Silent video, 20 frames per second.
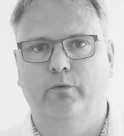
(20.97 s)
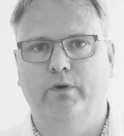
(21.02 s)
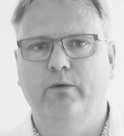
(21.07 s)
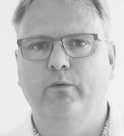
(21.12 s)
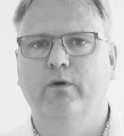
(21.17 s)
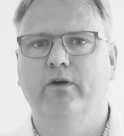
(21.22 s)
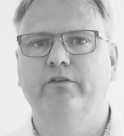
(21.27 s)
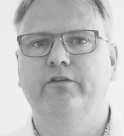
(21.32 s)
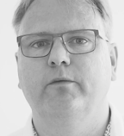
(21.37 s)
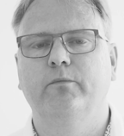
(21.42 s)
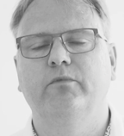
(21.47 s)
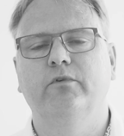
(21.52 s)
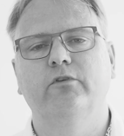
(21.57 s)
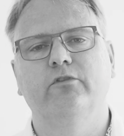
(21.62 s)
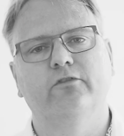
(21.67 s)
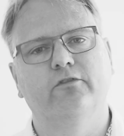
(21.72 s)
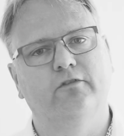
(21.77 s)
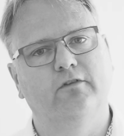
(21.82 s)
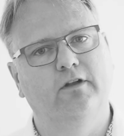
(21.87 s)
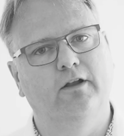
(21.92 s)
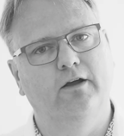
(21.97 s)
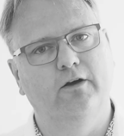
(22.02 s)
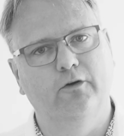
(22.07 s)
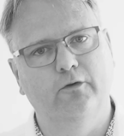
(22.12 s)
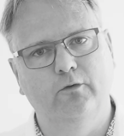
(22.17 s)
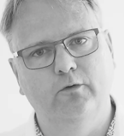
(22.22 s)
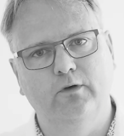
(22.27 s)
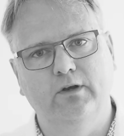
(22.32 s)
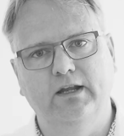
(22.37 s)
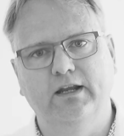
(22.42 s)
We want them to
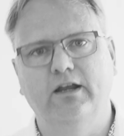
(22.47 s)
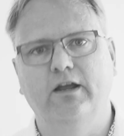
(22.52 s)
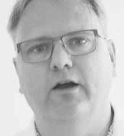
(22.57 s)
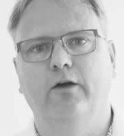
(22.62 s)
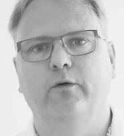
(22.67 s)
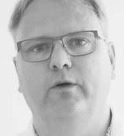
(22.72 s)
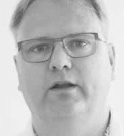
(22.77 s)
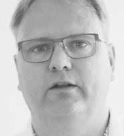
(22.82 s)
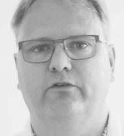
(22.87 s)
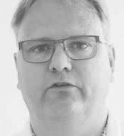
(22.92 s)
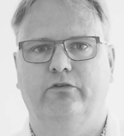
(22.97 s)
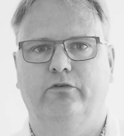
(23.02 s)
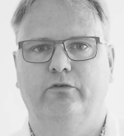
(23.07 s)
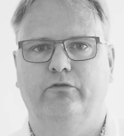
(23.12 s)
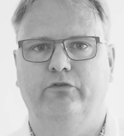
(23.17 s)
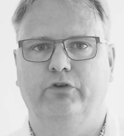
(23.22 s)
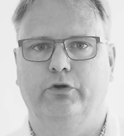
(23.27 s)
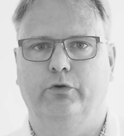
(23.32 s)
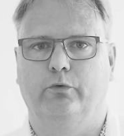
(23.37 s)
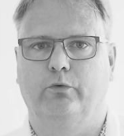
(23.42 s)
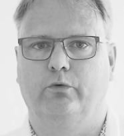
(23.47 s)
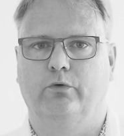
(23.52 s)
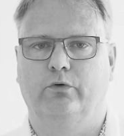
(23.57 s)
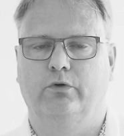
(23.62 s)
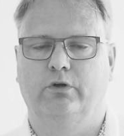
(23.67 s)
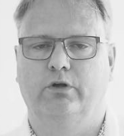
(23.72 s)
slowly go into view.